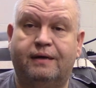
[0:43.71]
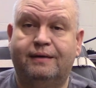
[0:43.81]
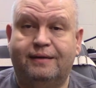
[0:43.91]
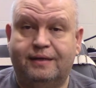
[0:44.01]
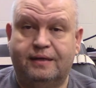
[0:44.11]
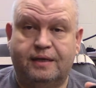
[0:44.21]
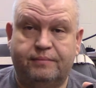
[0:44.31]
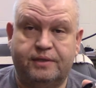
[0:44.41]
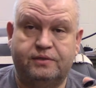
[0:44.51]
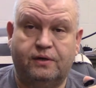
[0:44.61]

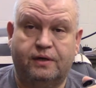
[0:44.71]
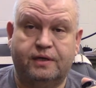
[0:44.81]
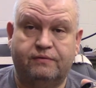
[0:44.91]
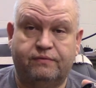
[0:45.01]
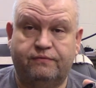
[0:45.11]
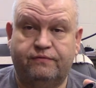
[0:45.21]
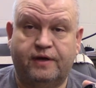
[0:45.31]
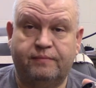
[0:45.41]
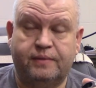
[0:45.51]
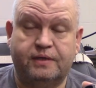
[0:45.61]
I've been talking for
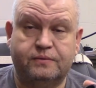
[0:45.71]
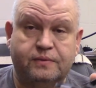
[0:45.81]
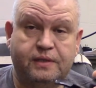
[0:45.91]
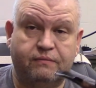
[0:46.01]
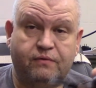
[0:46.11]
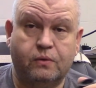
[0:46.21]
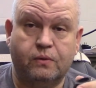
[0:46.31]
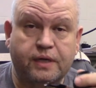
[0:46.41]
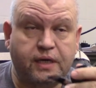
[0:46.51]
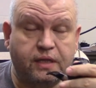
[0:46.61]
five minutes without
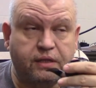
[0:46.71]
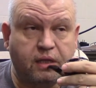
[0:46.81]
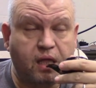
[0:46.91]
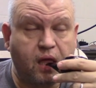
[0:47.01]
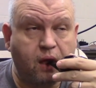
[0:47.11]
recording anything.